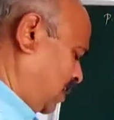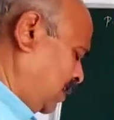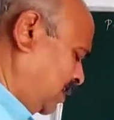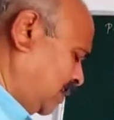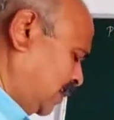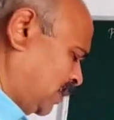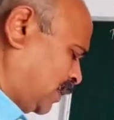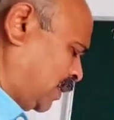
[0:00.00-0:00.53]

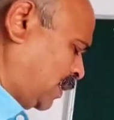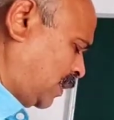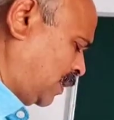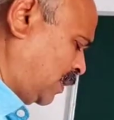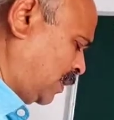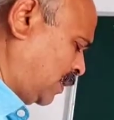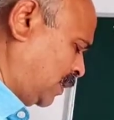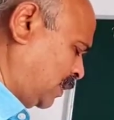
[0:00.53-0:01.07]

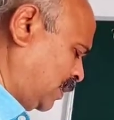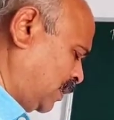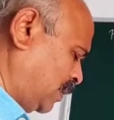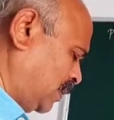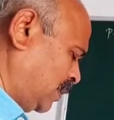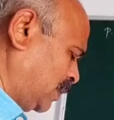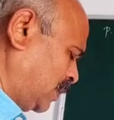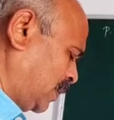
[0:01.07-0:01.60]

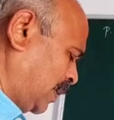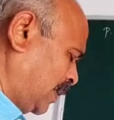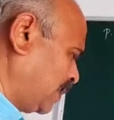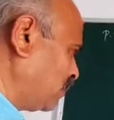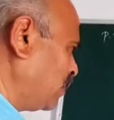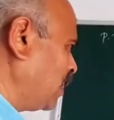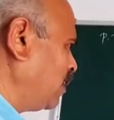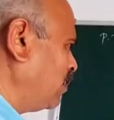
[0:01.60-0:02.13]
is it
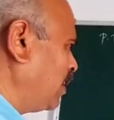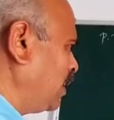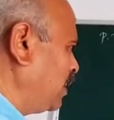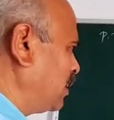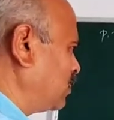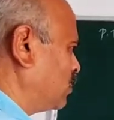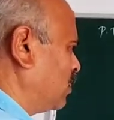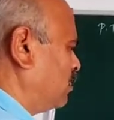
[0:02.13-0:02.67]
correct? 1
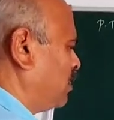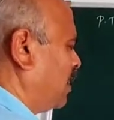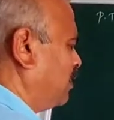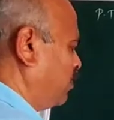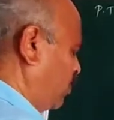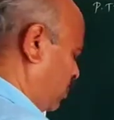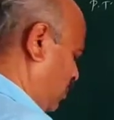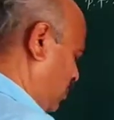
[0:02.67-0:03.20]
minus 1 by
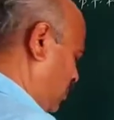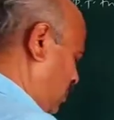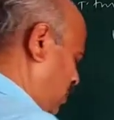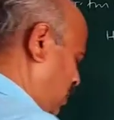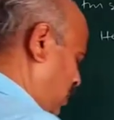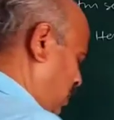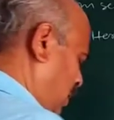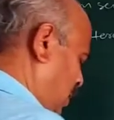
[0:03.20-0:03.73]
4.
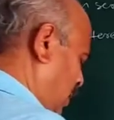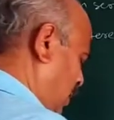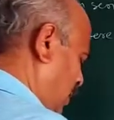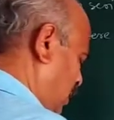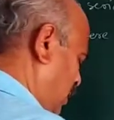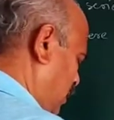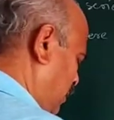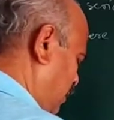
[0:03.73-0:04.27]

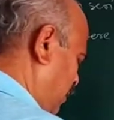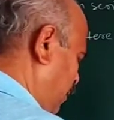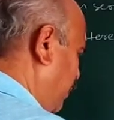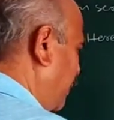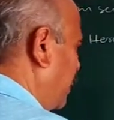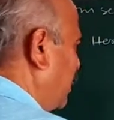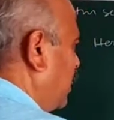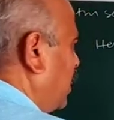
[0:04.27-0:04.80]
Yes.
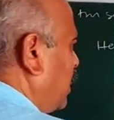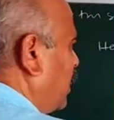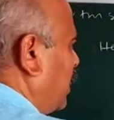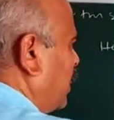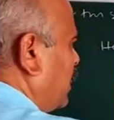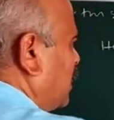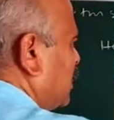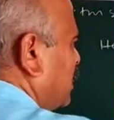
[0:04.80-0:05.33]

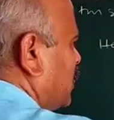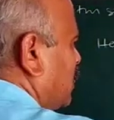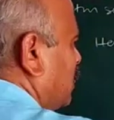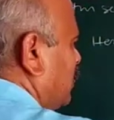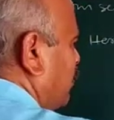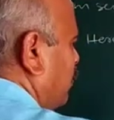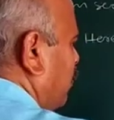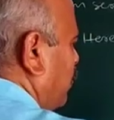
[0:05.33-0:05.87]
It is